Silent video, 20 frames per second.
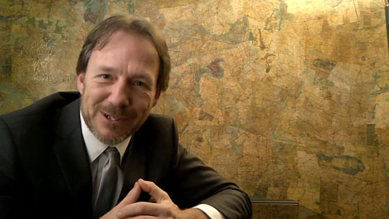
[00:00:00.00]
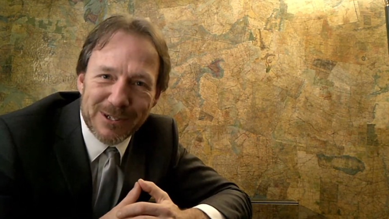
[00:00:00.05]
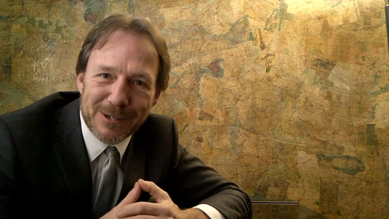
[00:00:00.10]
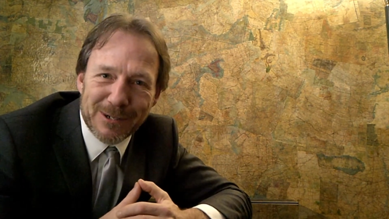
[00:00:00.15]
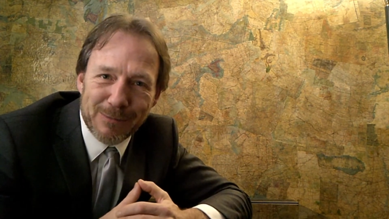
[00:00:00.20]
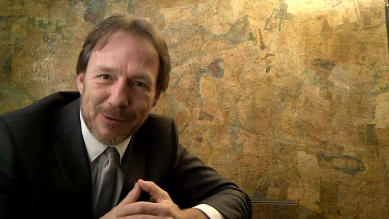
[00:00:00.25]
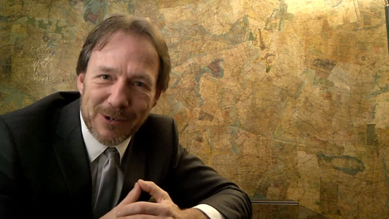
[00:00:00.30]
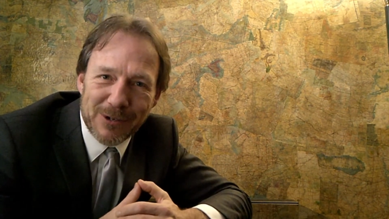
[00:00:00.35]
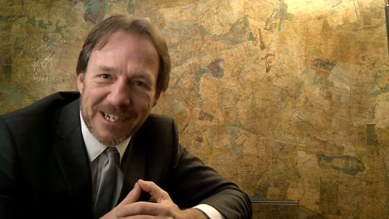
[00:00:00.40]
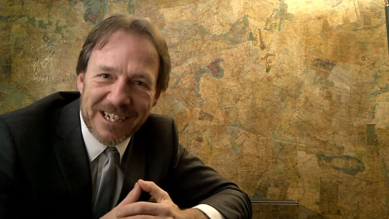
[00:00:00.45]
they're
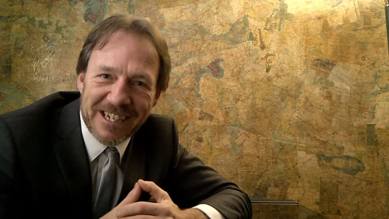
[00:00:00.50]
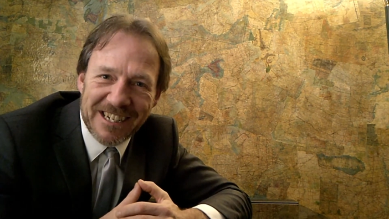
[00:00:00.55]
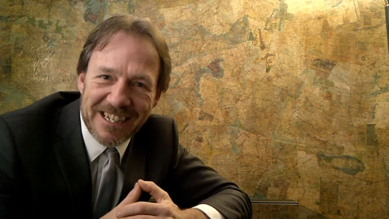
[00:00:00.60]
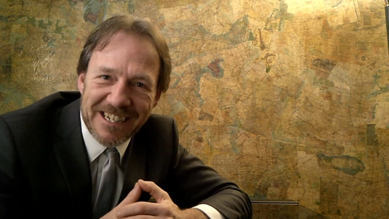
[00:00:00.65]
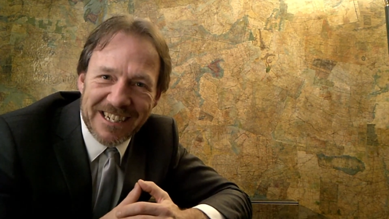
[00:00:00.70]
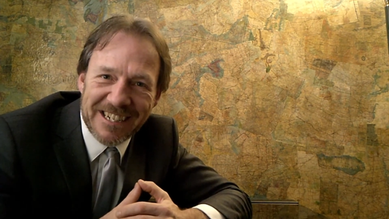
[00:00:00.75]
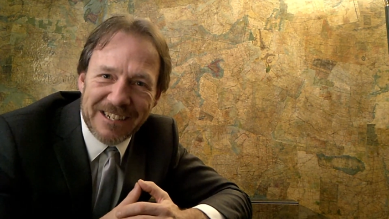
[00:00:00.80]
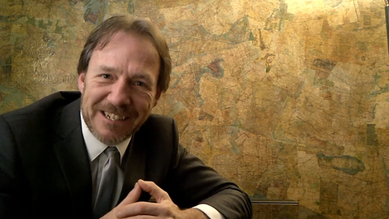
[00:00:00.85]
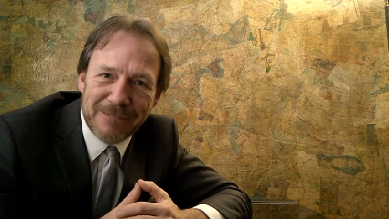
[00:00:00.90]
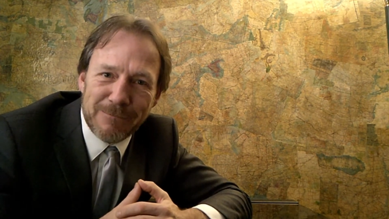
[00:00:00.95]
bringing
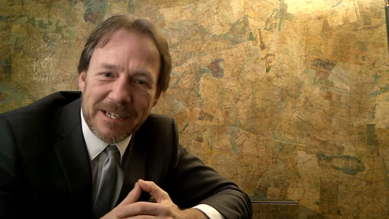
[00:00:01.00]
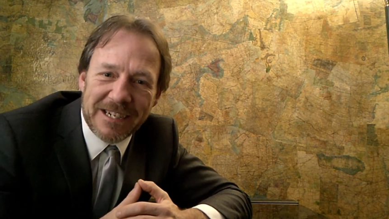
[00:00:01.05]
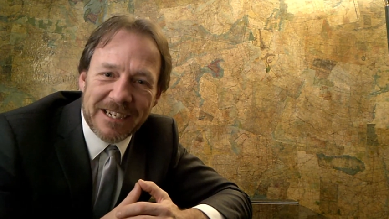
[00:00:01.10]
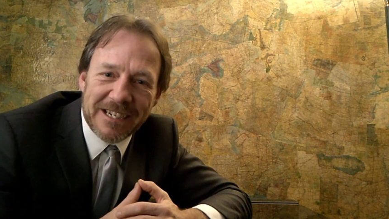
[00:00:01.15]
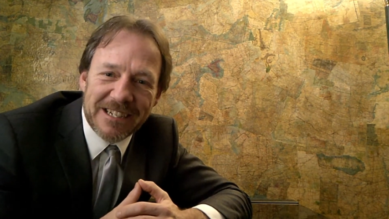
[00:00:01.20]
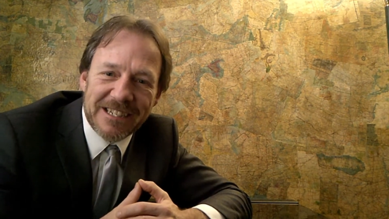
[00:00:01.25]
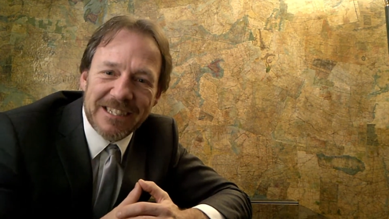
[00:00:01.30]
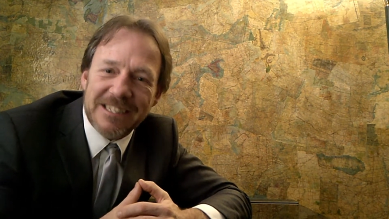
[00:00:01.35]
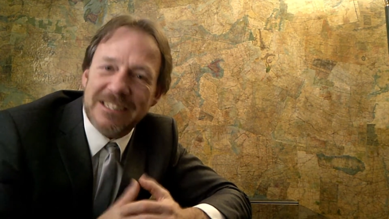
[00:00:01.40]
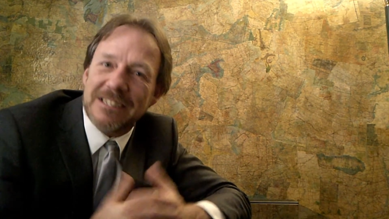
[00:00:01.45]
in
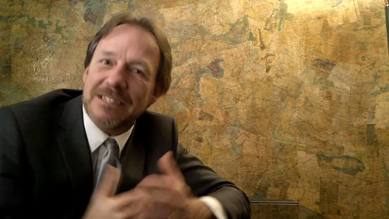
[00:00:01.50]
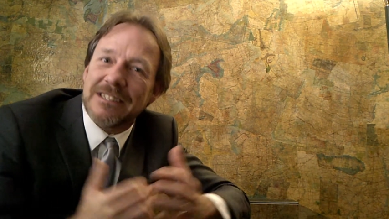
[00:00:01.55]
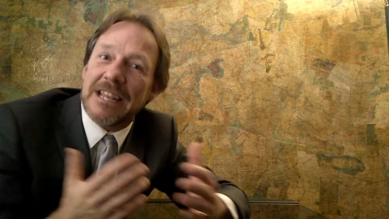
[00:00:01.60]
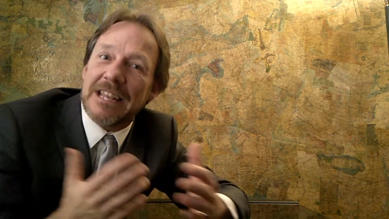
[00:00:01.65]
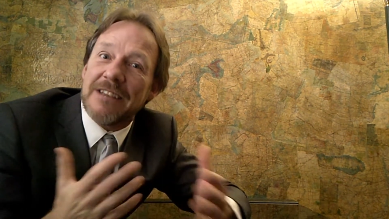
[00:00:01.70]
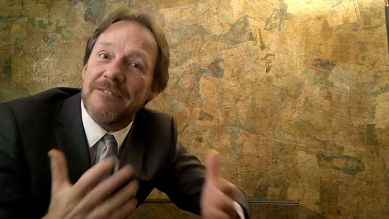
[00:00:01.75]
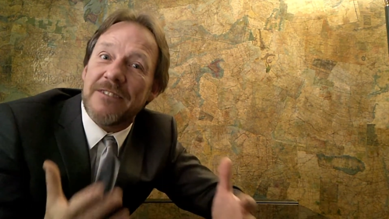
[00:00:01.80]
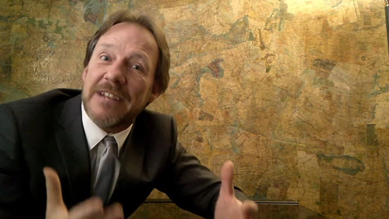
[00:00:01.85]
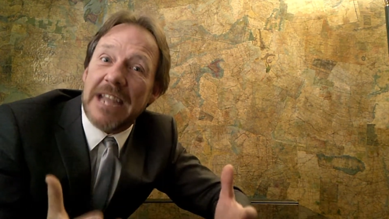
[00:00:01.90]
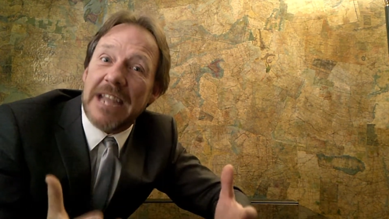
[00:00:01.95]
because
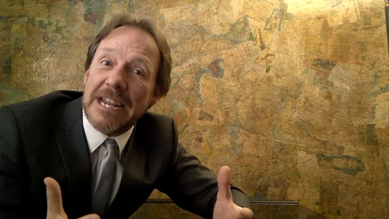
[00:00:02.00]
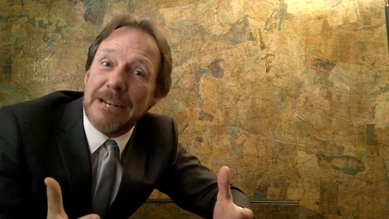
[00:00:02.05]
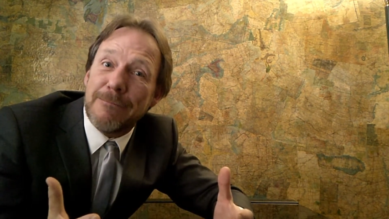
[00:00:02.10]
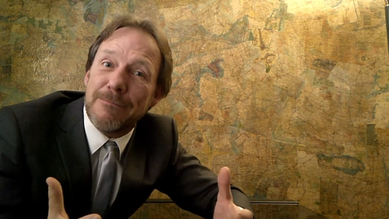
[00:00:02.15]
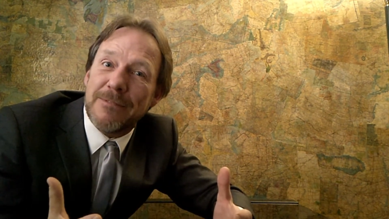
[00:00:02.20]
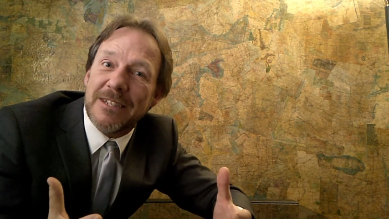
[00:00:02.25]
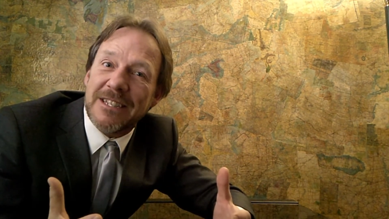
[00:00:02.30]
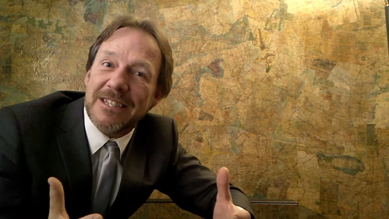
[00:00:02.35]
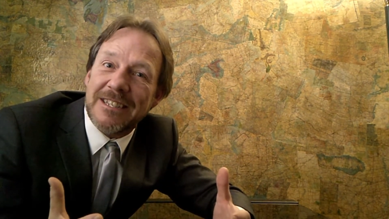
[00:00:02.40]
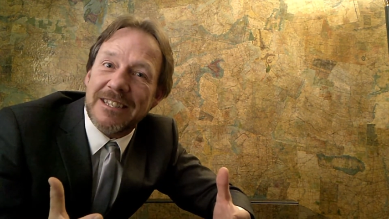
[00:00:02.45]
they've gamed
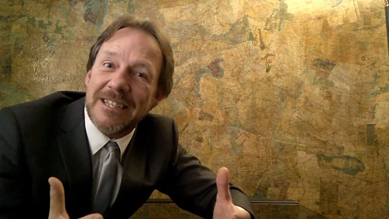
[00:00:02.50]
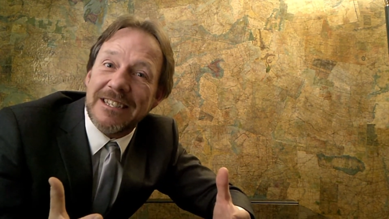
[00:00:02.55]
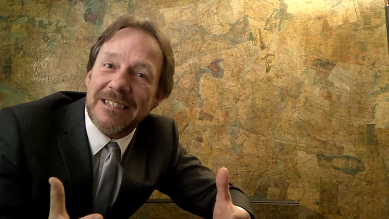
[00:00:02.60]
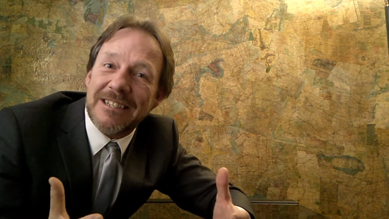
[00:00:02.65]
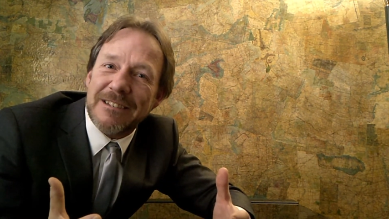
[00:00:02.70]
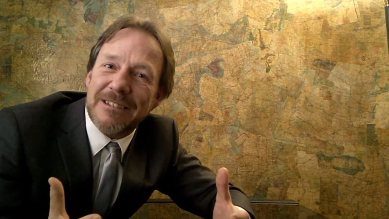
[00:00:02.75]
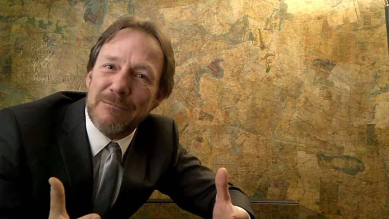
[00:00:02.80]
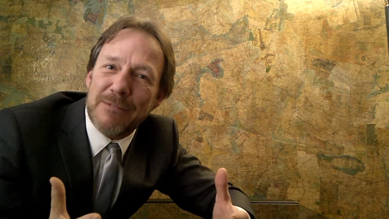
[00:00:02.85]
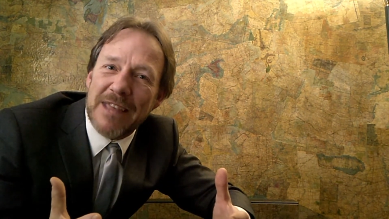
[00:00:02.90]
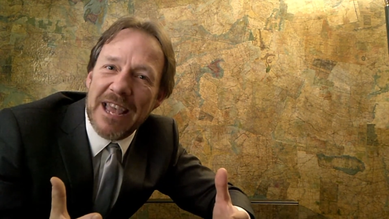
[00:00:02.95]
the
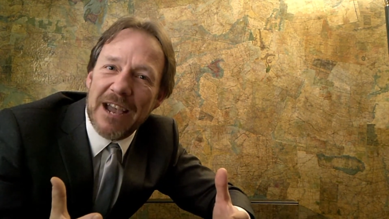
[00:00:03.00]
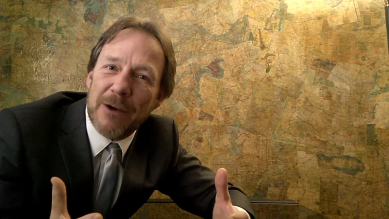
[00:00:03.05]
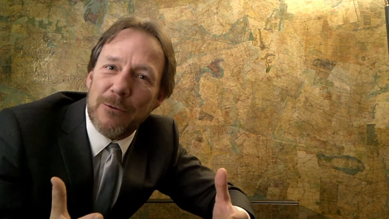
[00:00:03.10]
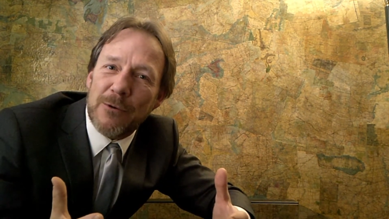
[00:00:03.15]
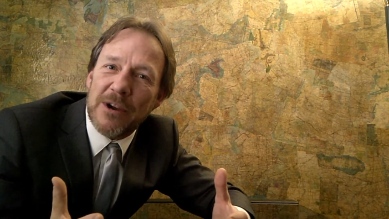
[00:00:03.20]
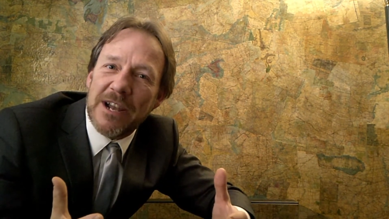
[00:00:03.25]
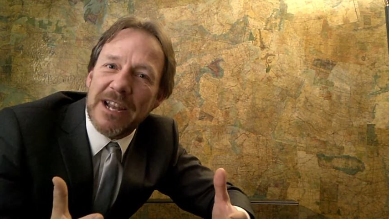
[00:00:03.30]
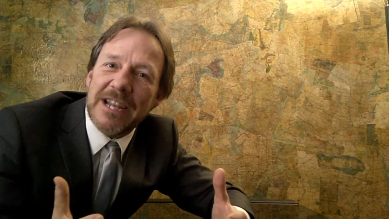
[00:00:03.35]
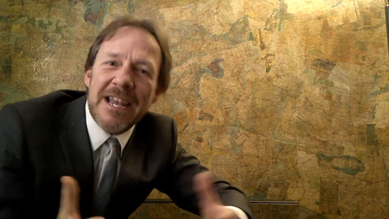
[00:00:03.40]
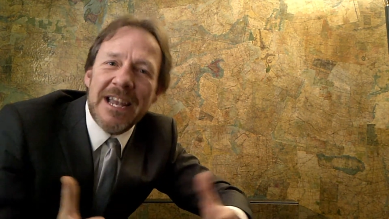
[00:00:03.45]
system that
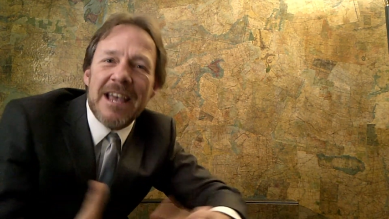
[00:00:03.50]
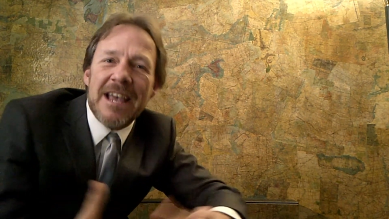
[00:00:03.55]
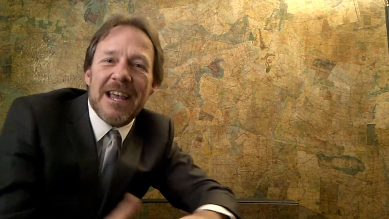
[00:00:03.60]
way.